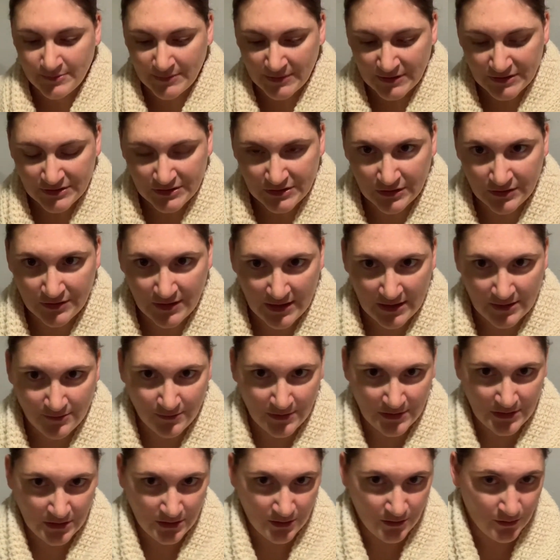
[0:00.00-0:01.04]
So then
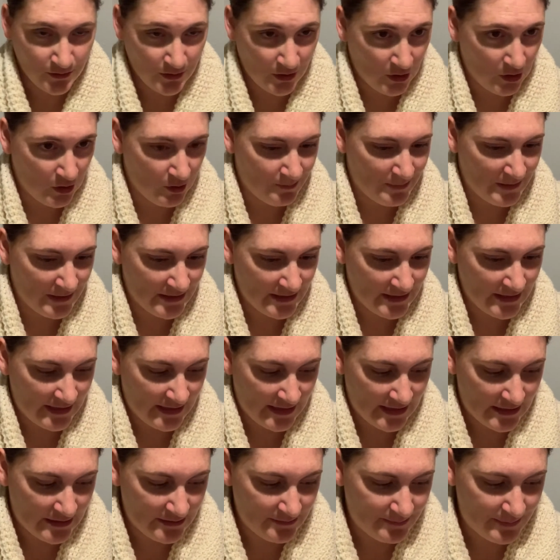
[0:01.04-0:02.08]
when you open it
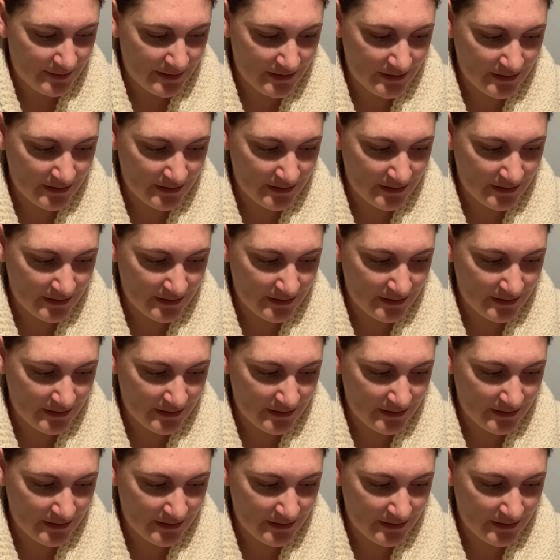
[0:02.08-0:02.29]
up,